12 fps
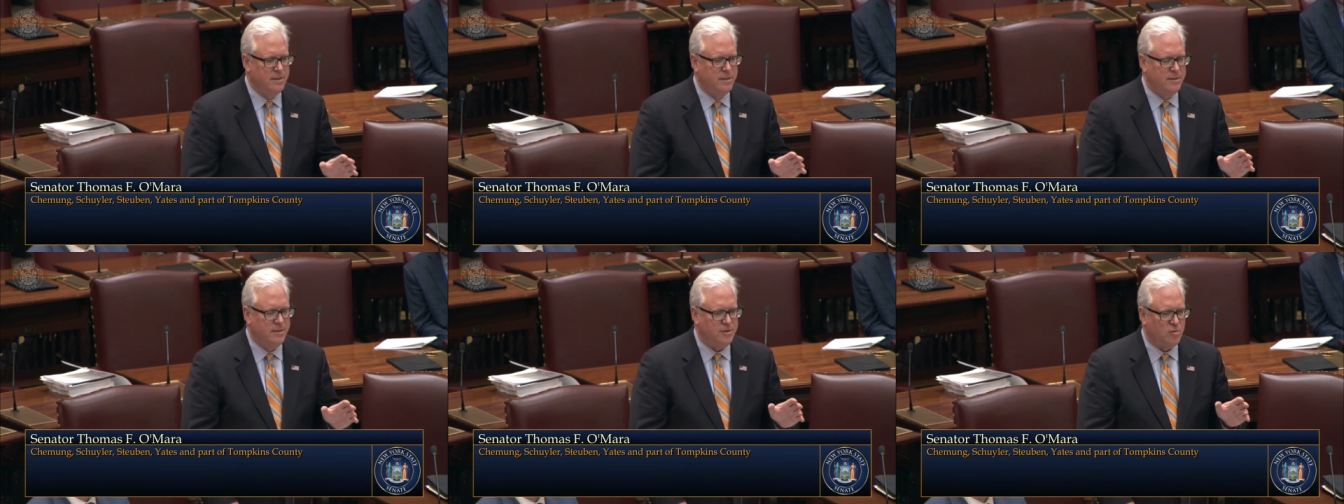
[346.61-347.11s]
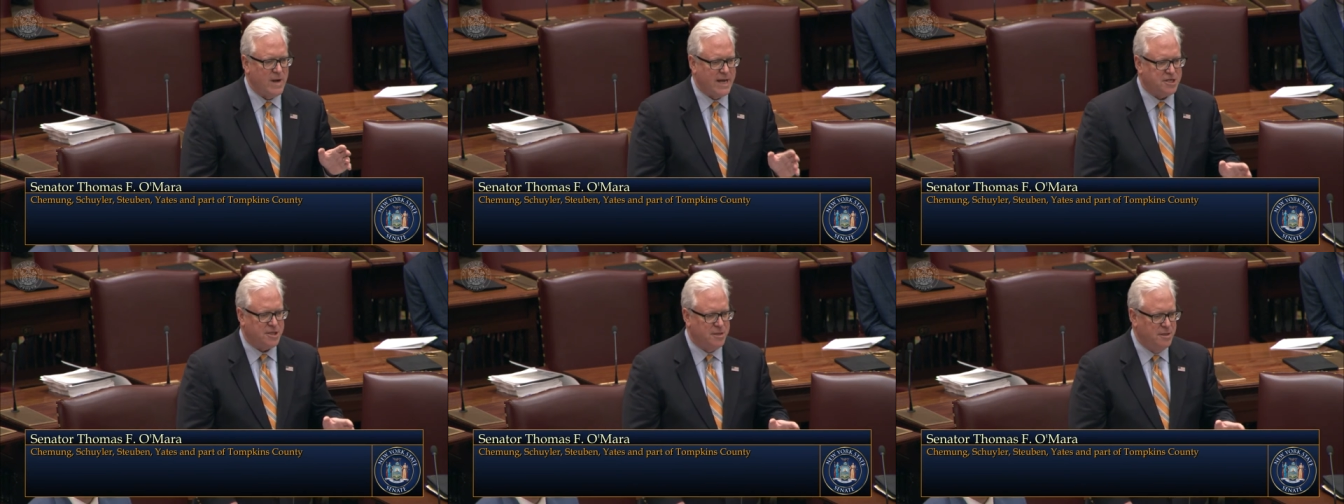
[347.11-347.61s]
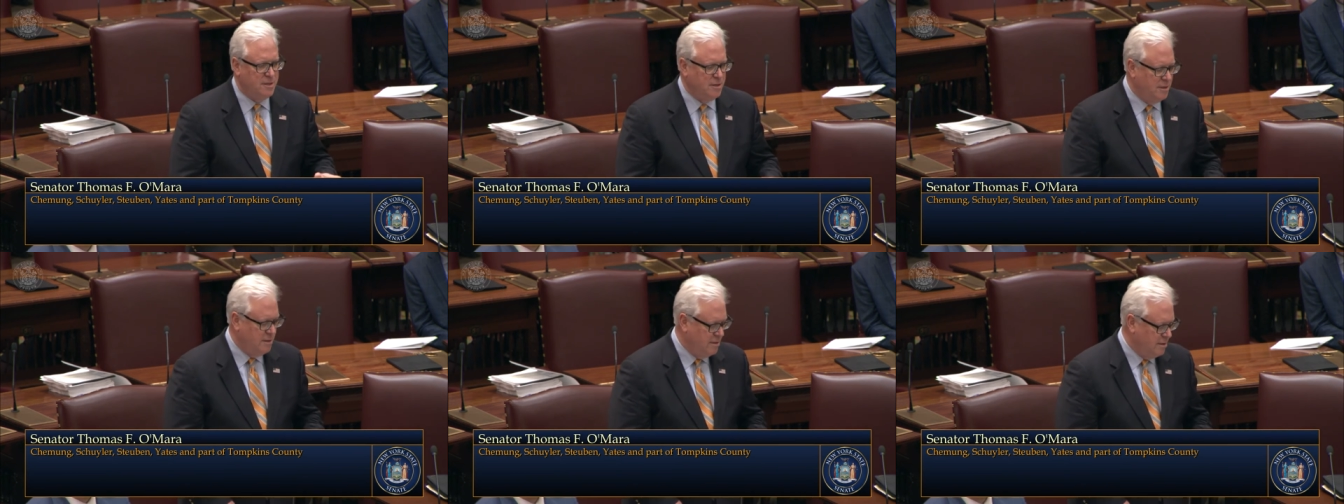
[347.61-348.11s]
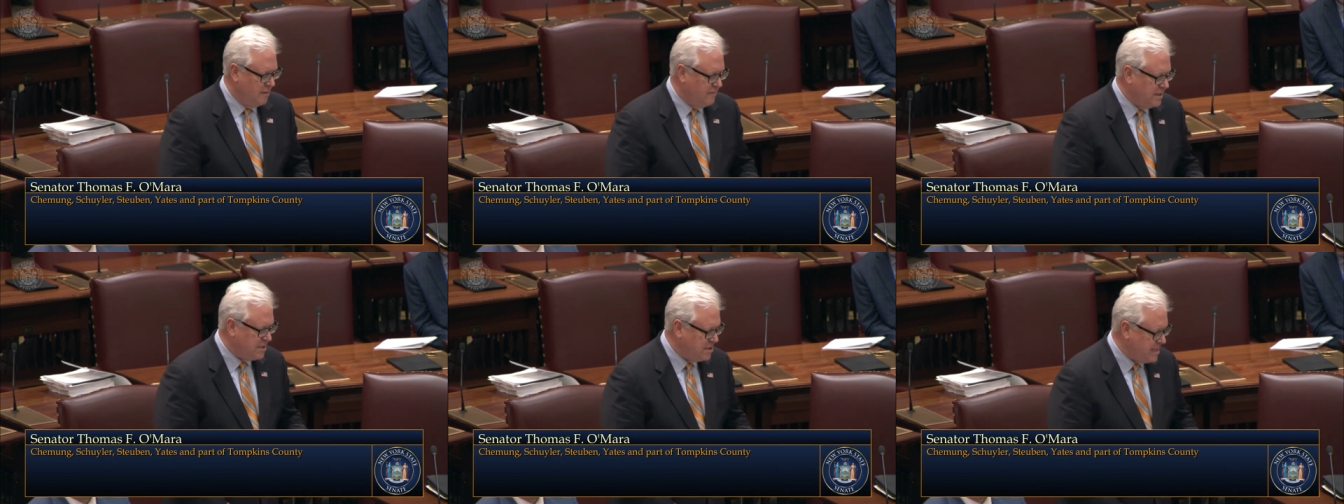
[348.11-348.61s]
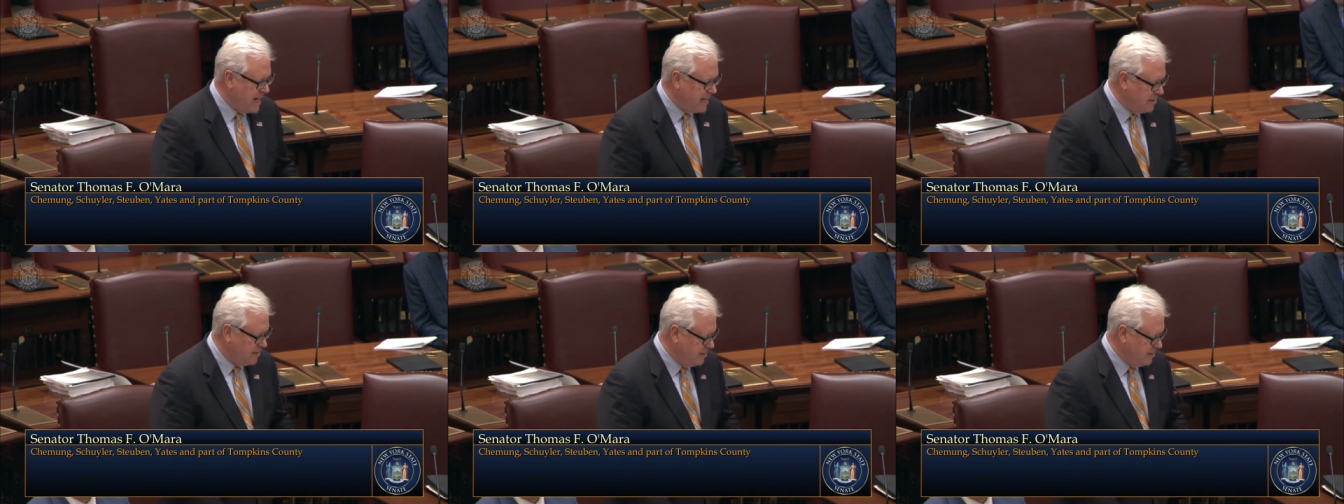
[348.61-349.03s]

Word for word: The direction of this state